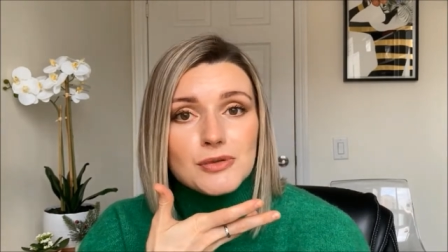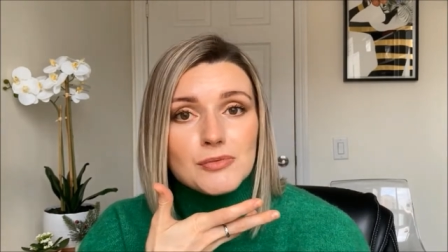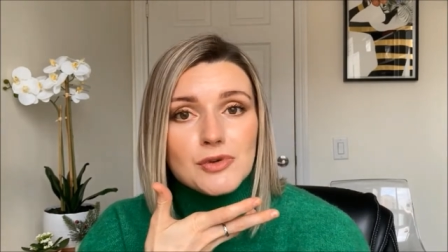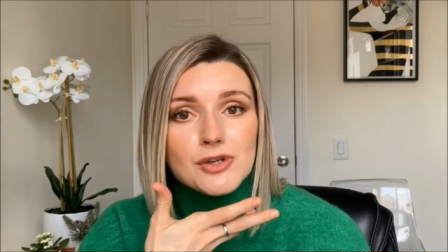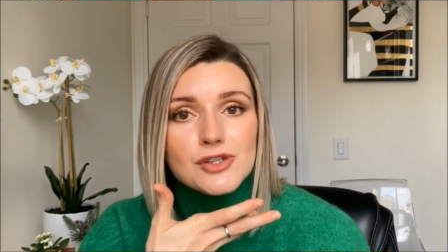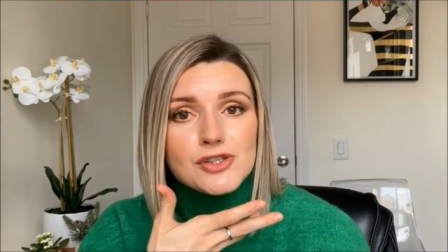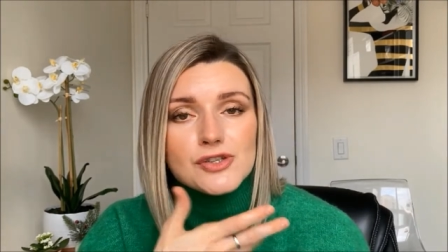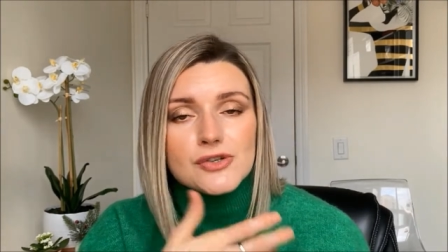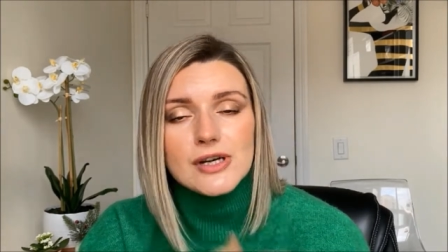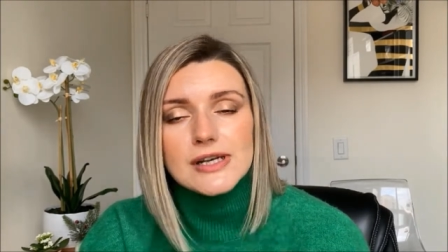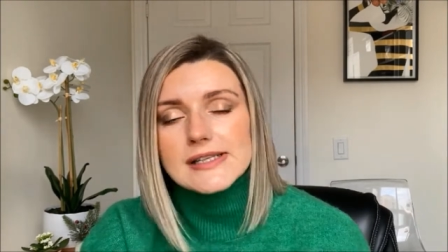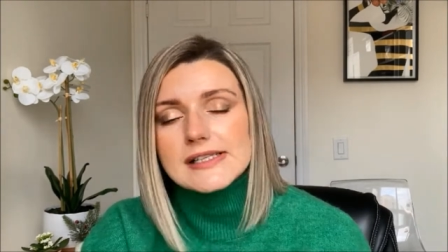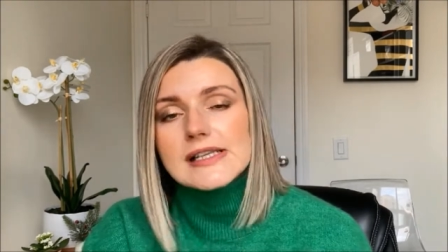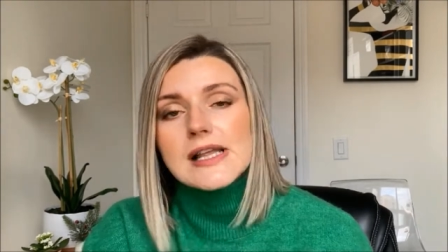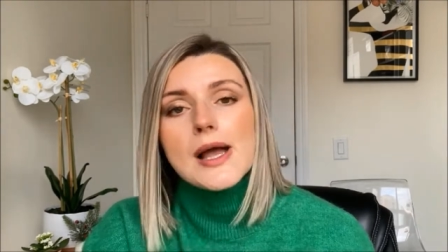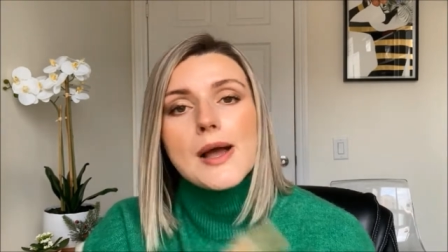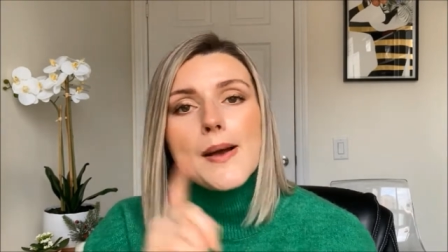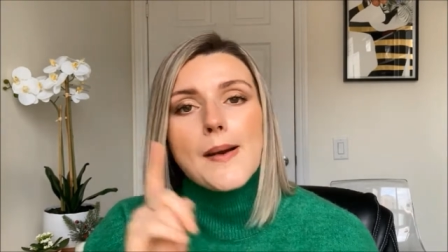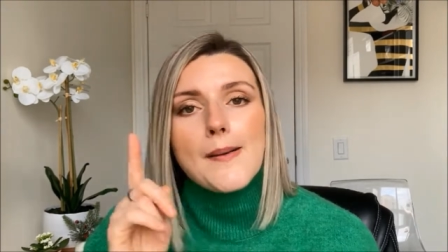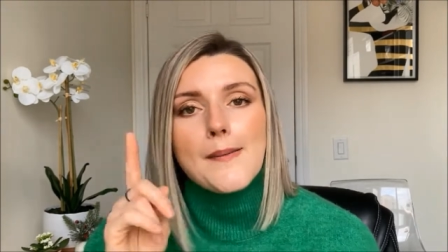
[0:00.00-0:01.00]
moisturized,
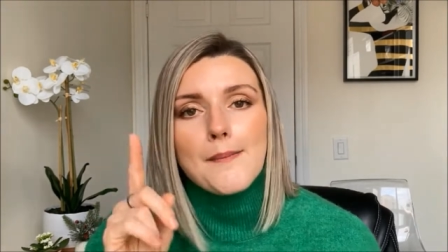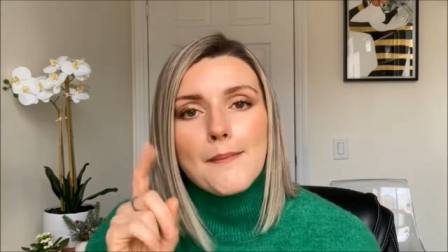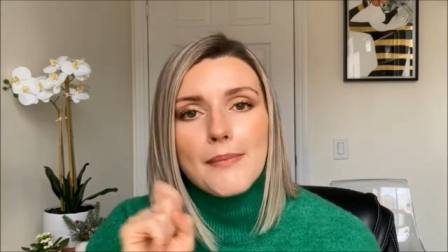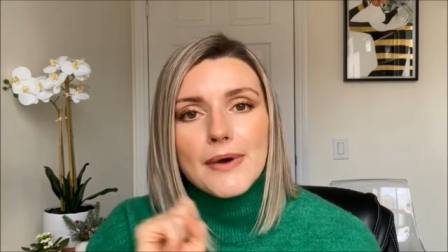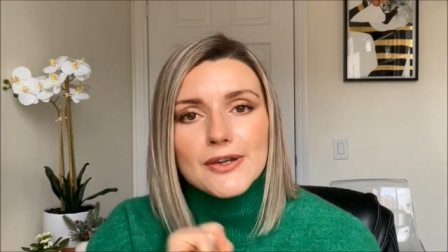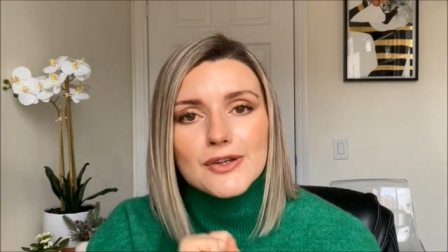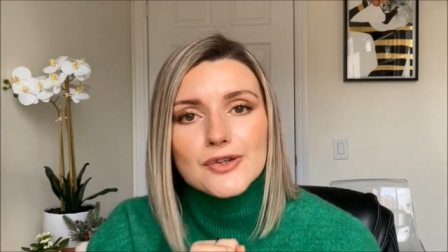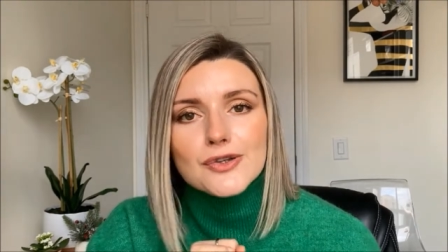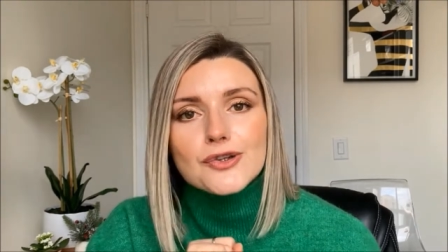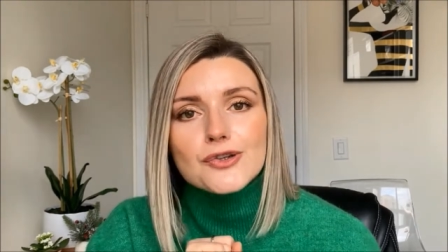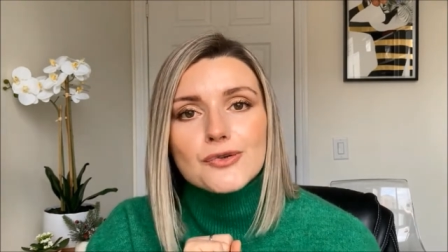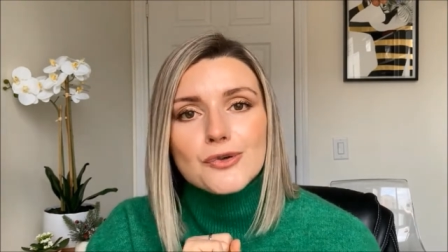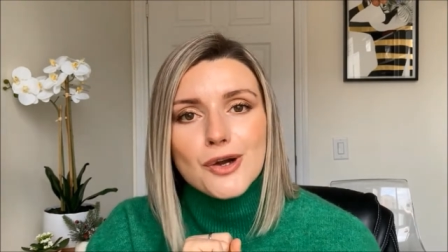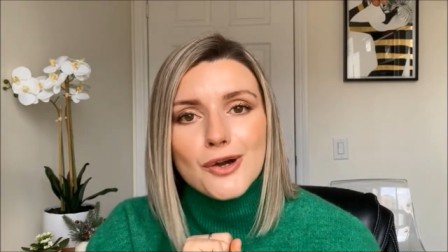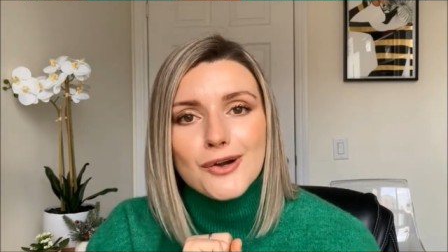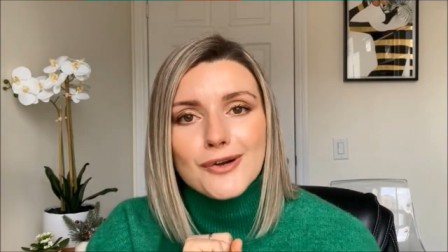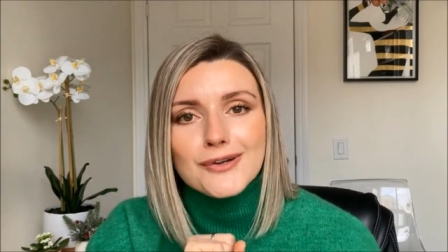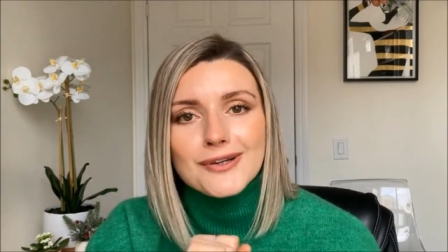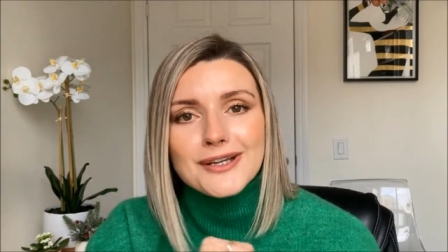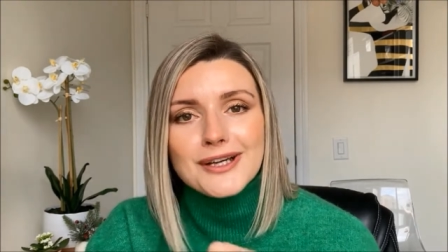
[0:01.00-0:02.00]
but you're
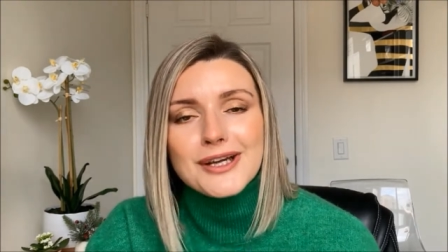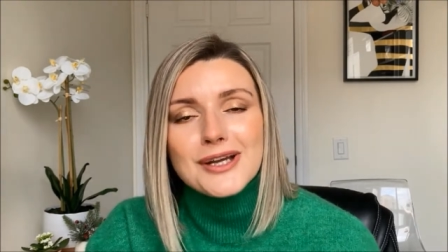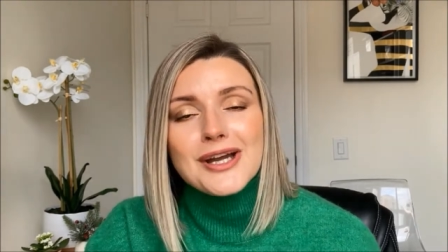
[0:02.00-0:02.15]
wrong.